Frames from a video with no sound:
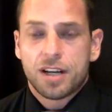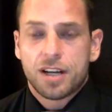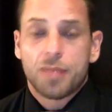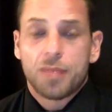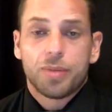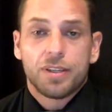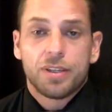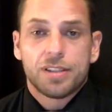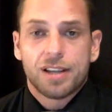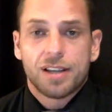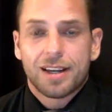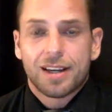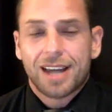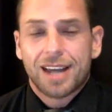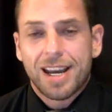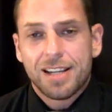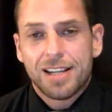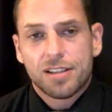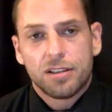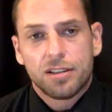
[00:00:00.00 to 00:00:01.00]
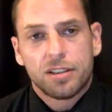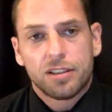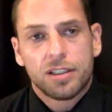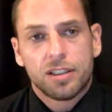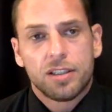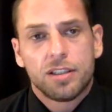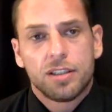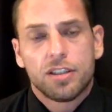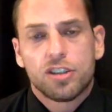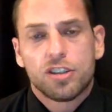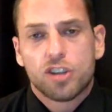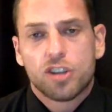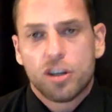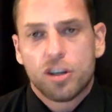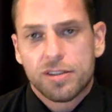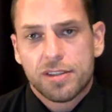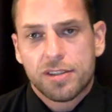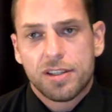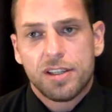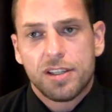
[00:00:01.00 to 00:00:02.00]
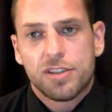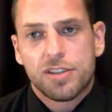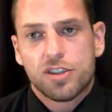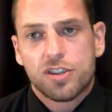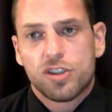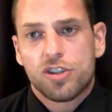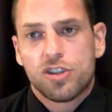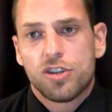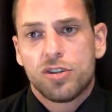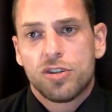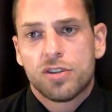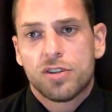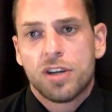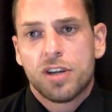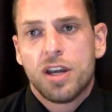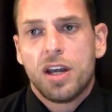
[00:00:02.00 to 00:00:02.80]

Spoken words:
companies like Hazelden and the Johnson Institute.